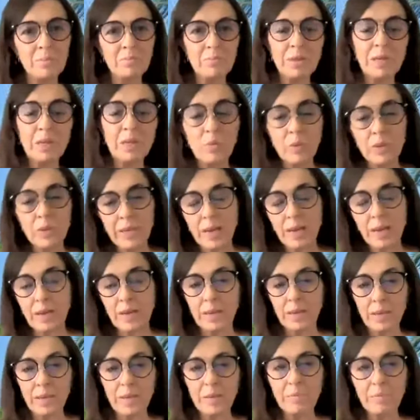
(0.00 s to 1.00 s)
being without a
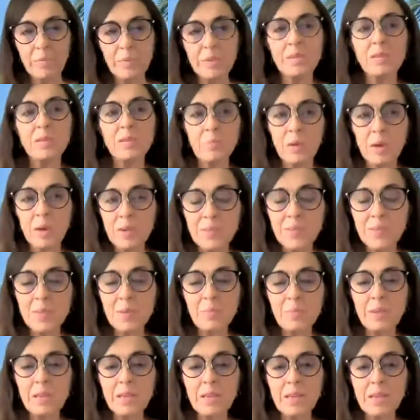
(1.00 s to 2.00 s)
limb,
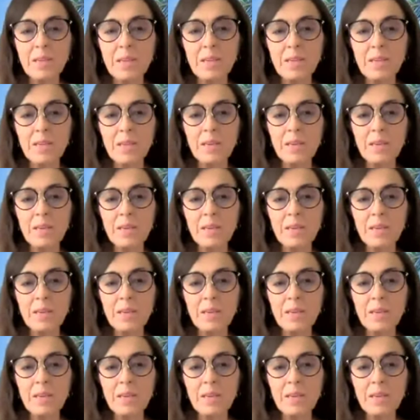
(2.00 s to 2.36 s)
possibly